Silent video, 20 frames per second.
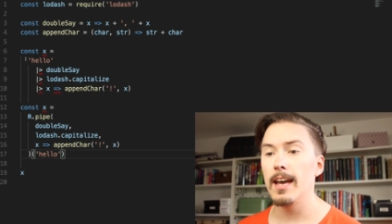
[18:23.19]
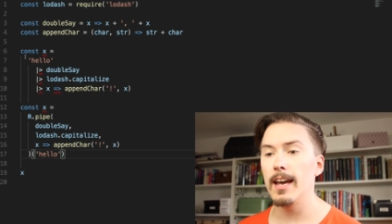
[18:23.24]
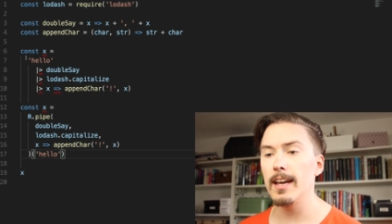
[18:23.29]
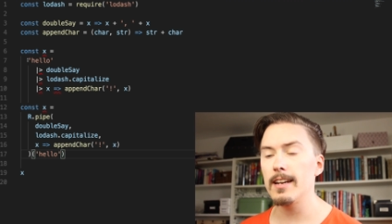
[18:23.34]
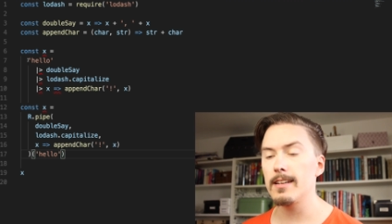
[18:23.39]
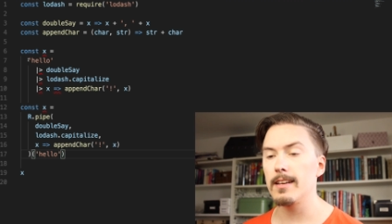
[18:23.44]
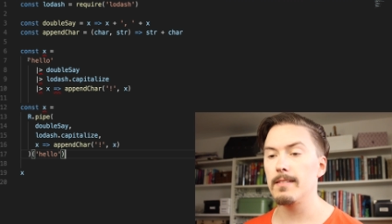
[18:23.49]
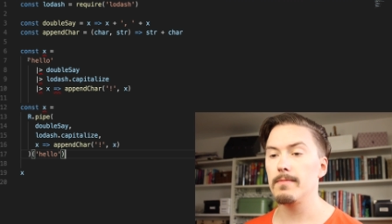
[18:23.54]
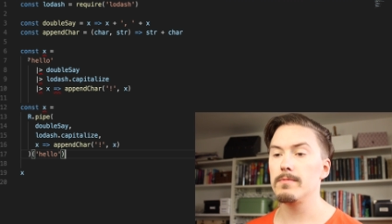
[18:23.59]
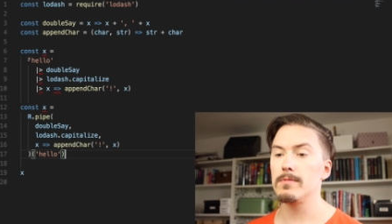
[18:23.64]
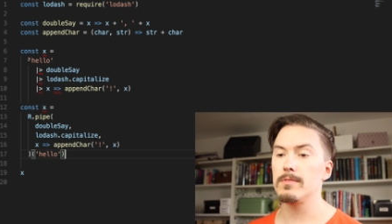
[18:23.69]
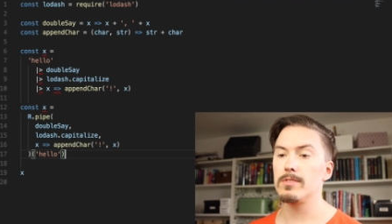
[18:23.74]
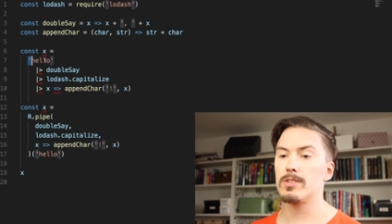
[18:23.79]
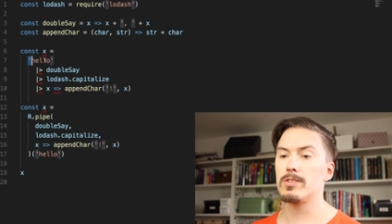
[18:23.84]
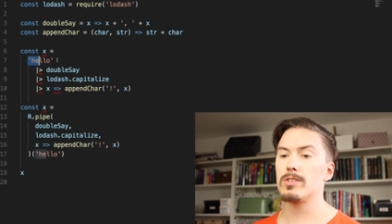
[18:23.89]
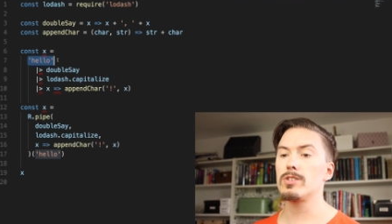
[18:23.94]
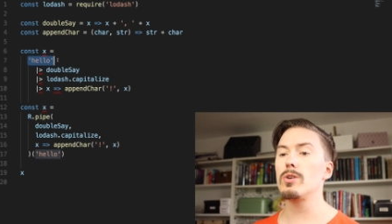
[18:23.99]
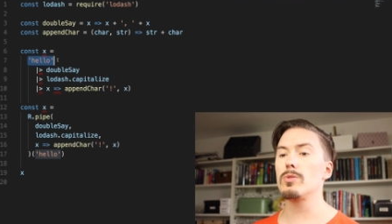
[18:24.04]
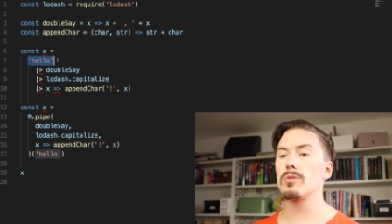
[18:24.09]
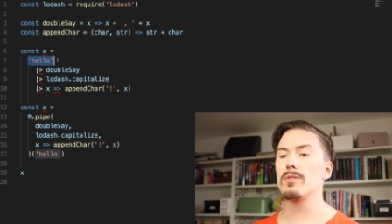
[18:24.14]
It
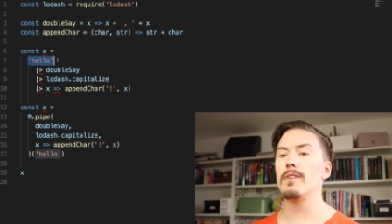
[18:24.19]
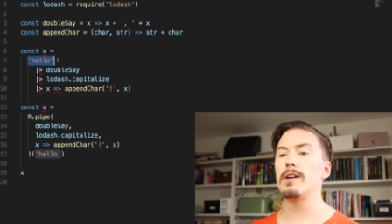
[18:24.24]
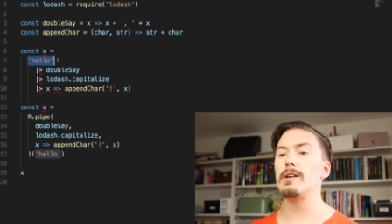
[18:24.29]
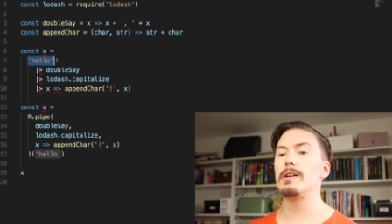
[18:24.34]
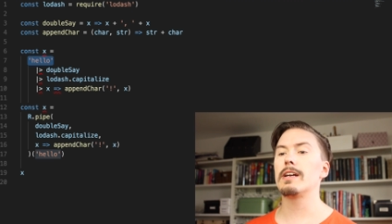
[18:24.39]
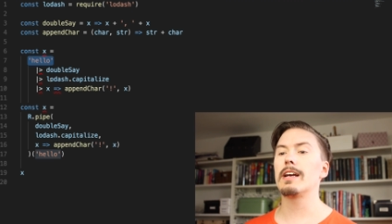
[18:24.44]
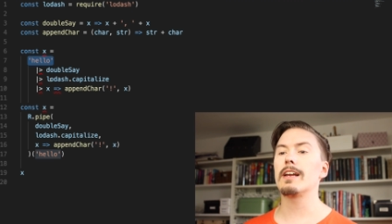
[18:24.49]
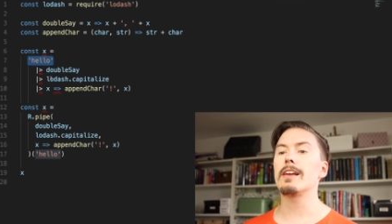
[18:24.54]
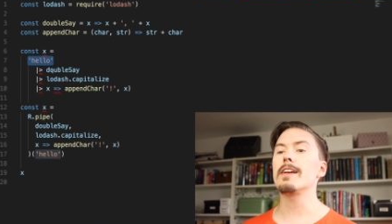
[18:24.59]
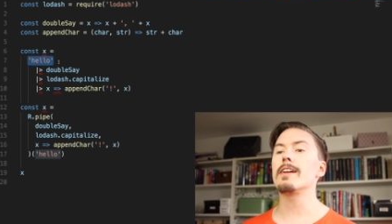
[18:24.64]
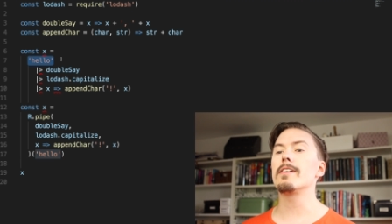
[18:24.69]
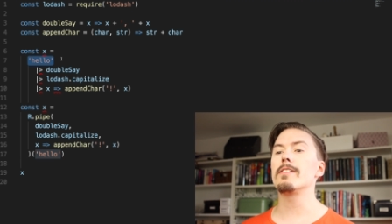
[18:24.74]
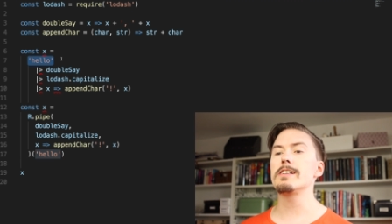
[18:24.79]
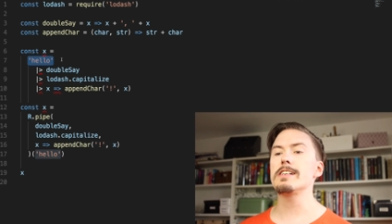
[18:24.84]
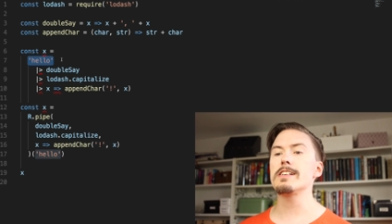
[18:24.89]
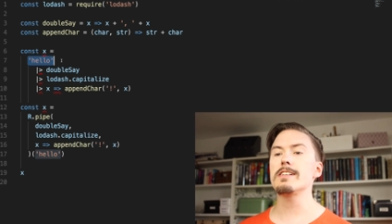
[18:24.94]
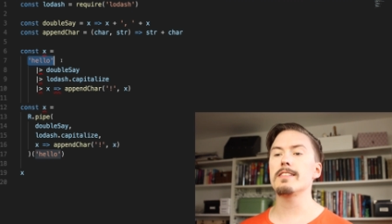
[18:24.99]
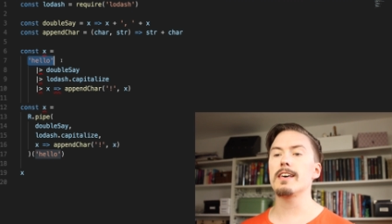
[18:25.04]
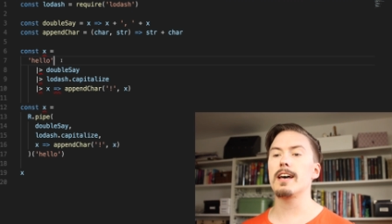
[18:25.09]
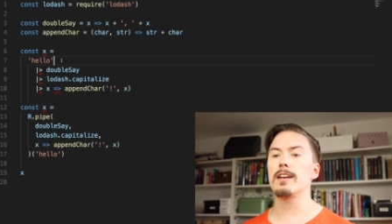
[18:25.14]
shows very
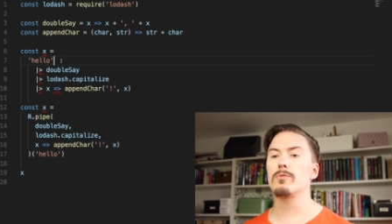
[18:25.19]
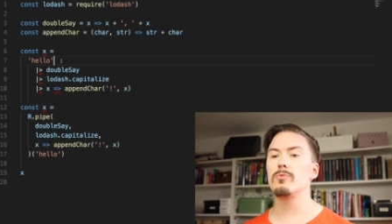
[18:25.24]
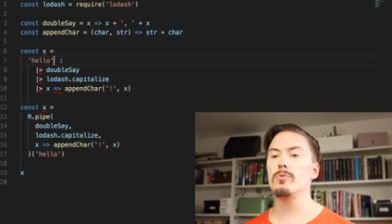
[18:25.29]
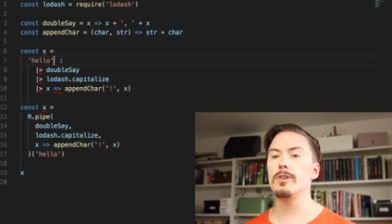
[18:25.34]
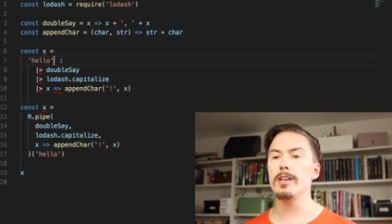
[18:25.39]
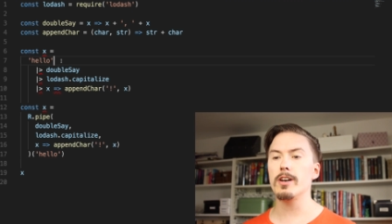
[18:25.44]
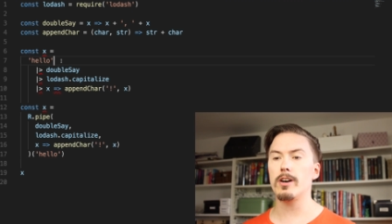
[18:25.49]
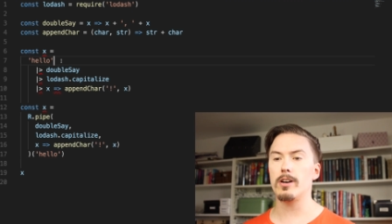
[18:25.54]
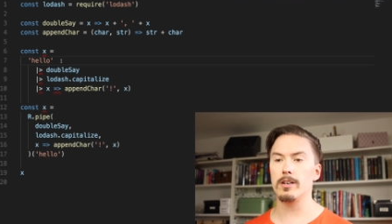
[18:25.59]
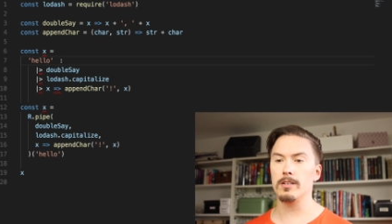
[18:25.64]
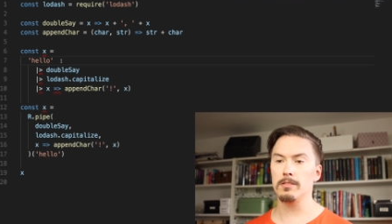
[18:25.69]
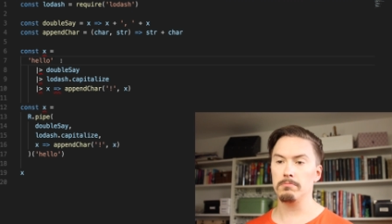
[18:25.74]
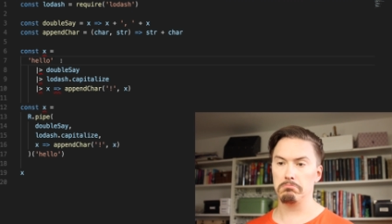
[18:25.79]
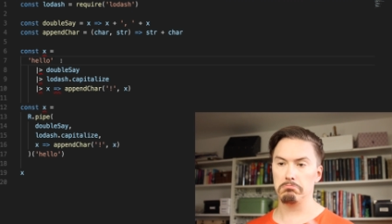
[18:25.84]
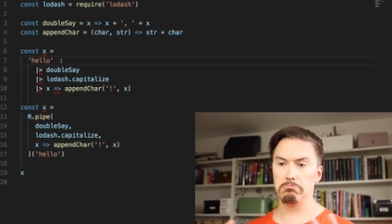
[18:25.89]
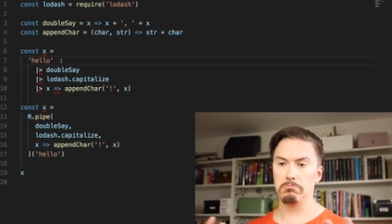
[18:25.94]
clearly that we are